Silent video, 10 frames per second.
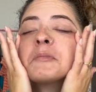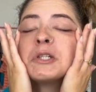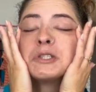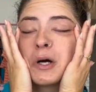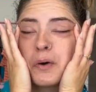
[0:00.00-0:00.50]

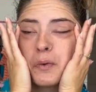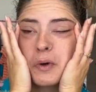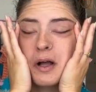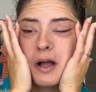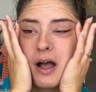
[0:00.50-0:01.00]
so
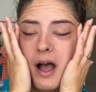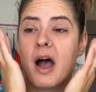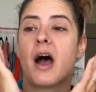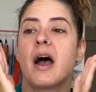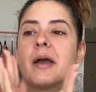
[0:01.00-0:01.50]

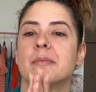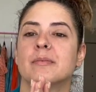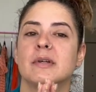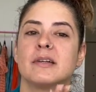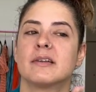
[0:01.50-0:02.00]

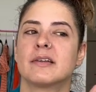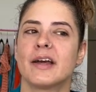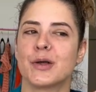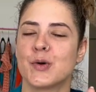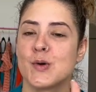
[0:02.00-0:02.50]
I'm
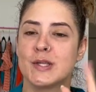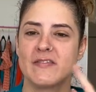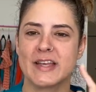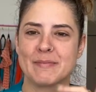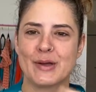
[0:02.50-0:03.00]
kind of cool
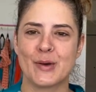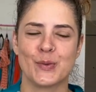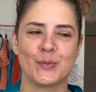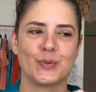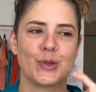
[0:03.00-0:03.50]
living in my
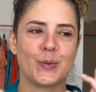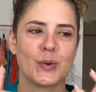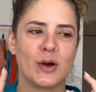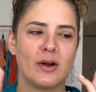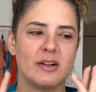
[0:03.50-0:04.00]
own little
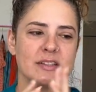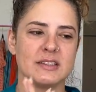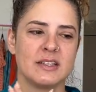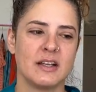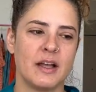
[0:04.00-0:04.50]
world,
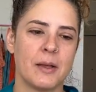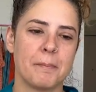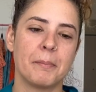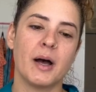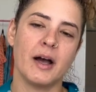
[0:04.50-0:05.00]

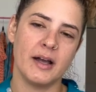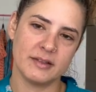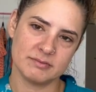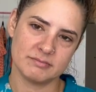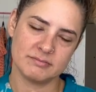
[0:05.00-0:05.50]
but
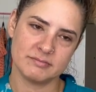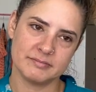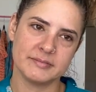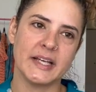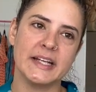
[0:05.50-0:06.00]

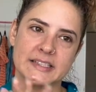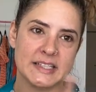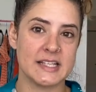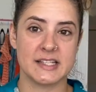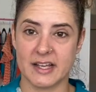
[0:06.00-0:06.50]
it is
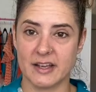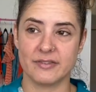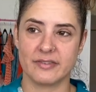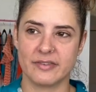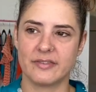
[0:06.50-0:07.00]
nice to have
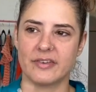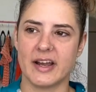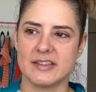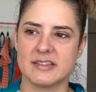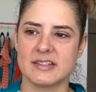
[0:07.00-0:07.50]

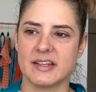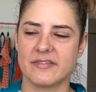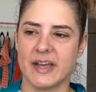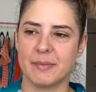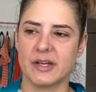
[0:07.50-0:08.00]
friends and
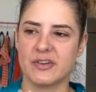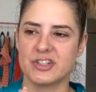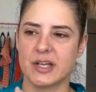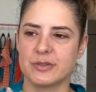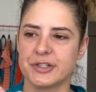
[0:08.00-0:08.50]
family to
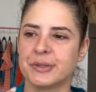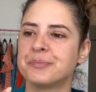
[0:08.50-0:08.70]
reach out to.